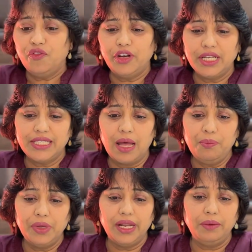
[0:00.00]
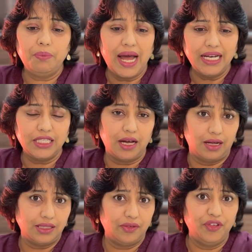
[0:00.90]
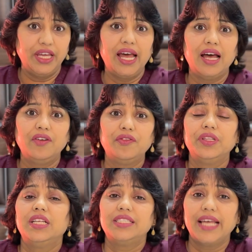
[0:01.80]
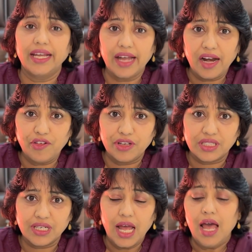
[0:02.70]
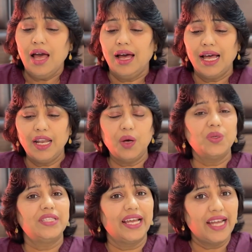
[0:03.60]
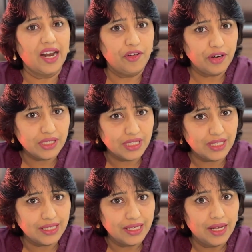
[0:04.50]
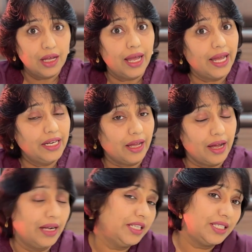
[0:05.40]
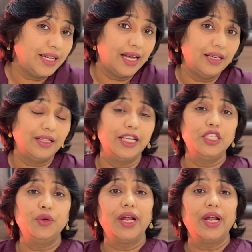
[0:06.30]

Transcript: For example, in my task, we have the psychiatrist. Hello psychiatrist, and understand that you're